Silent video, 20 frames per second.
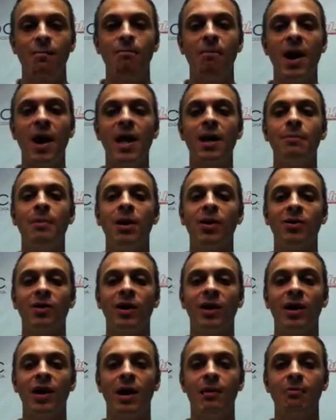by
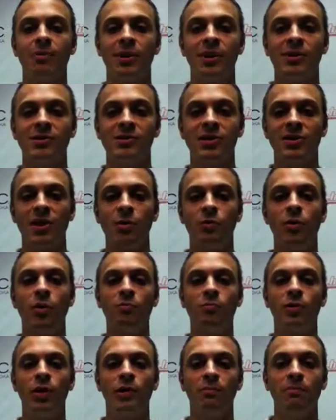American companies that they
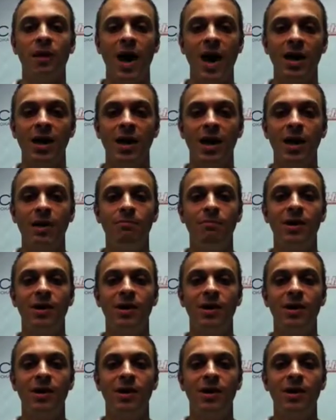won't bring back